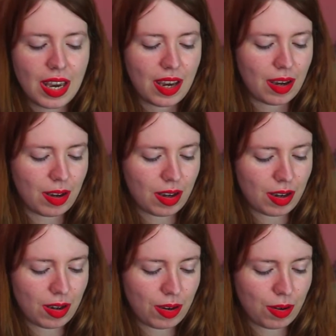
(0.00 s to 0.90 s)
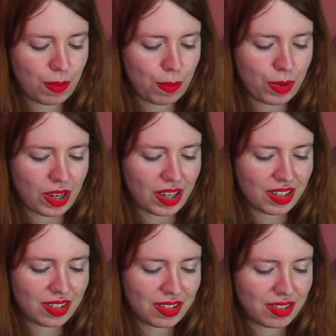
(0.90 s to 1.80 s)
But
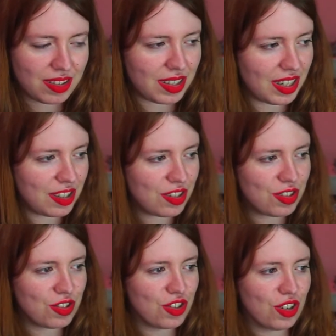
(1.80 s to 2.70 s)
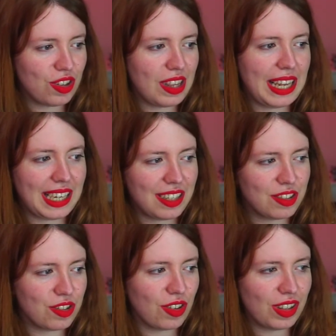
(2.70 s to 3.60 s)
it's not like a
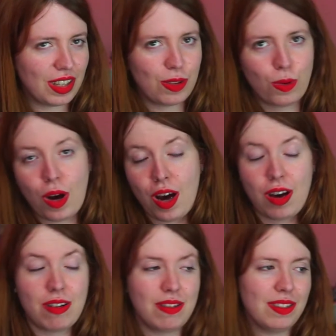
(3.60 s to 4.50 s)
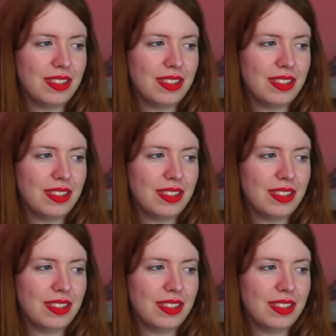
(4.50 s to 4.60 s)
song that wow,